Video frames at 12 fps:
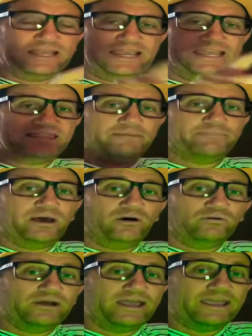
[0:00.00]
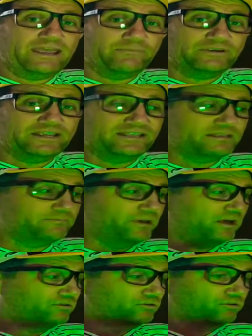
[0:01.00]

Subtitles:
Hit the bell, and when you hit the bell, you'll